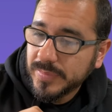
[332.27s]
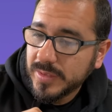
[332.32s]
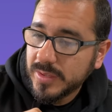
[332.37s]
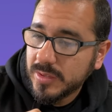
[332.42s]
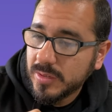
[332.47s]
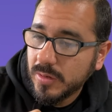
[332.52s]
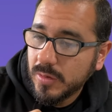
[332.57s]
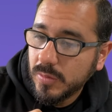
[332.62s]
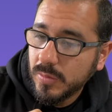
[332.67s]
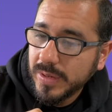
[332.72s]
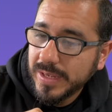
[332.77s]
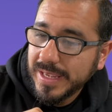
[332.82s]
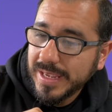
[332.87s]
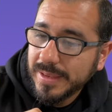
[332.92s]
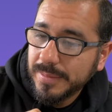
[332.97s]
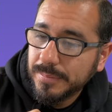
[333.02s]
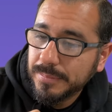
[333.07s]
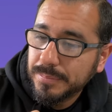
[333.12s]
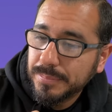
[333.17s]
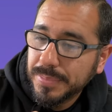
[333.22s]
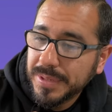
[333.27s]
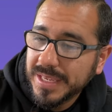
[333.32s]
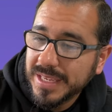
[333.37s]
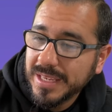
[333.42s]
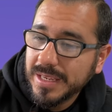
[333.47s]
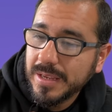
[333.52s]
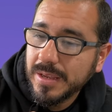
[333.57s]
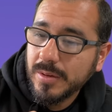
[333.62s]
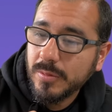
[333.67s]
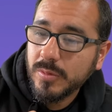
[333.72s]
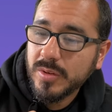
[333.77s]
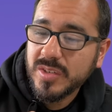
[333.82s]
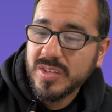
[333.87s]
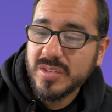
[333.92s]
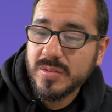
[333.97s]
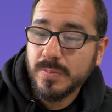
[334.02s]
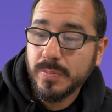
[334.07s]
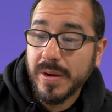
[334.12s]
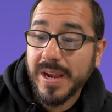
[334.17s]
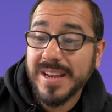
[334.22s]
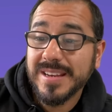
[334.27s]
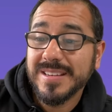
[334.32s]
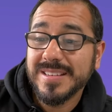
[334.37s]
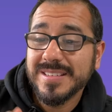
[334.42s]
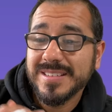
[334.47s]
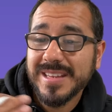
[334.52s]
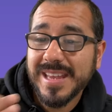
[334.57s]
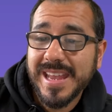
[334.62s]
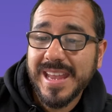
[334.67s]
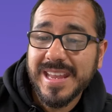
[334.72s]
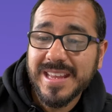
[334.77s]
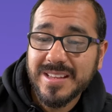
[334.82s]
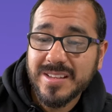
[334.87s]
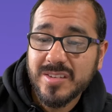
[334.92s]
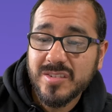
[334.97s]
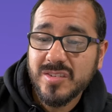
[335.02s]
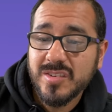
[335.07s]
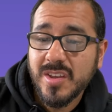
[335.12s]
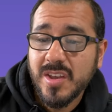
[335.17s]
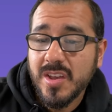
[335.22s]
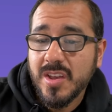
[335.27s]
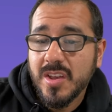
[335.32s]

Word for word: So we get B, which is Brandon's age.